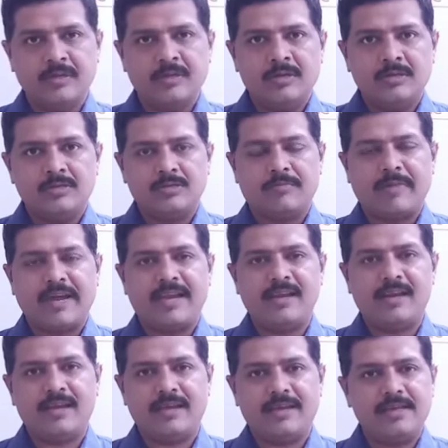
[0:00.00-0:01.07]
So
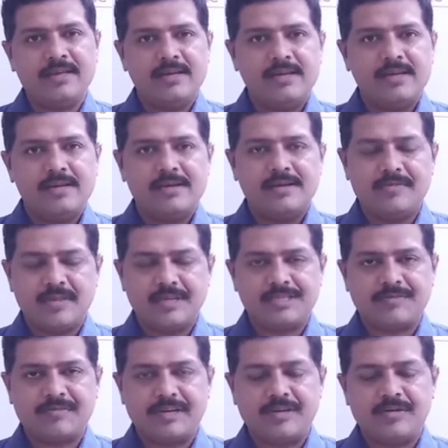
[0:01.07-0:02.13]
mainly in
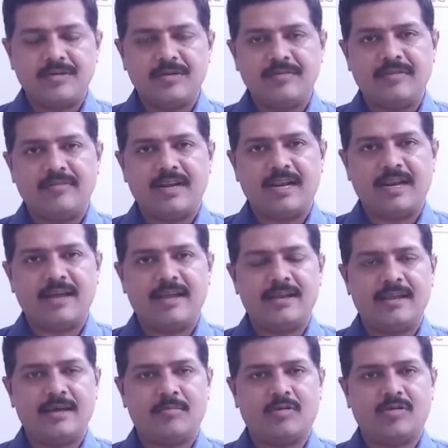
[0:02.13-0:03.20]
this video we will
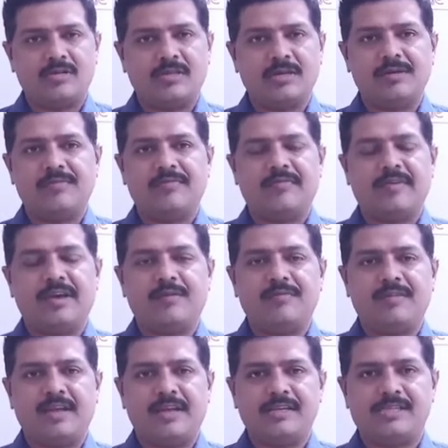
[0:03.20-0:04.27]
learn about the
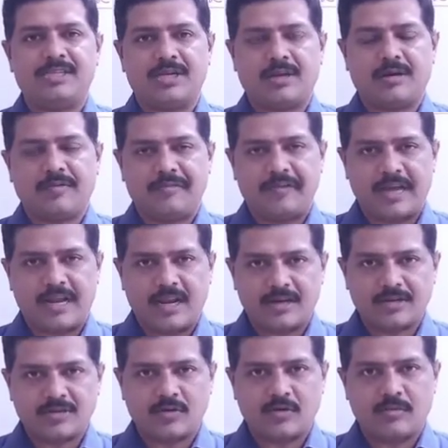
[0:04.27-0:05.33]
wave nature of
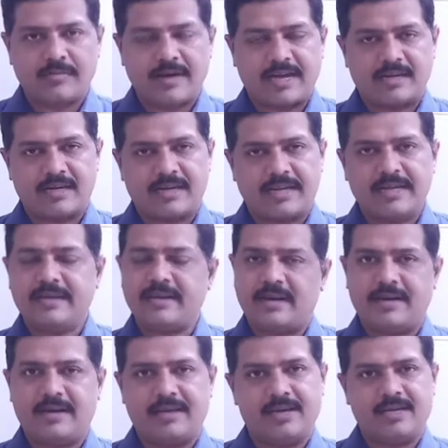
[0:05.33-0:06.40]
electromagnetic
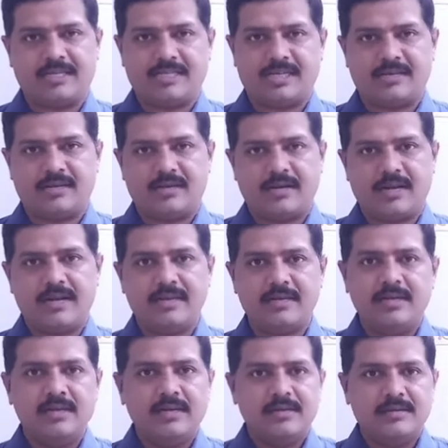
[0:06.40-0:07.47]
radiation, right.
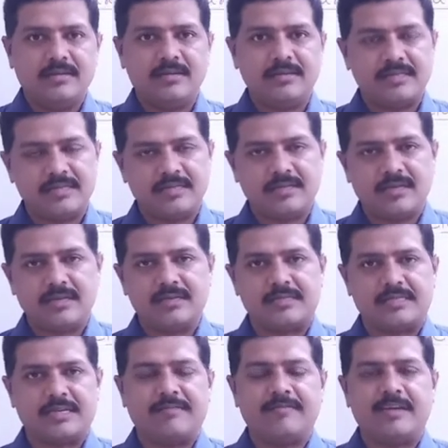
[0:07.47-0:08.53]
This is the
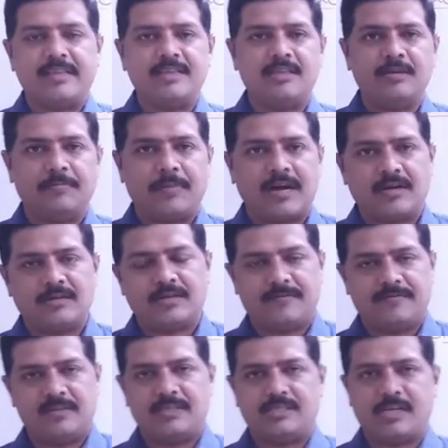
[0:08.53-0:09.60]
seventh part
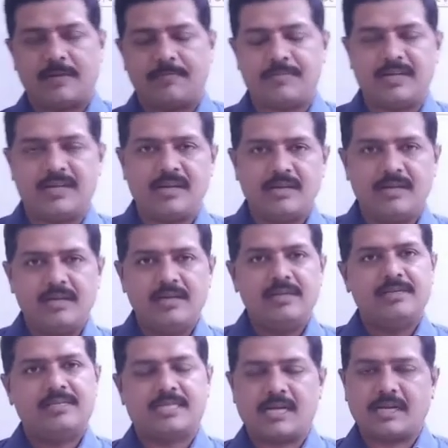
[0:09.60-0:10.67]
of the chapter,
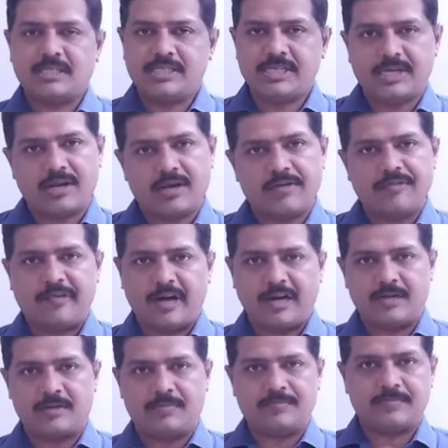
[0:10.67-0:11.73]
structure of
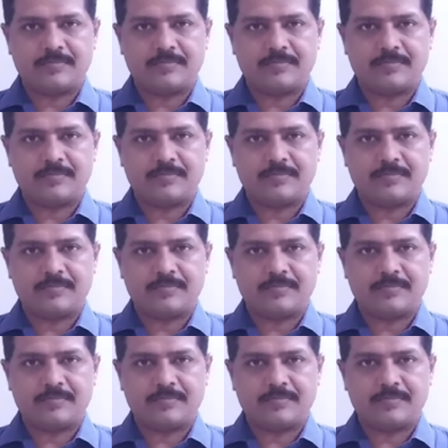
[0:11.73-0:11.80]
atom.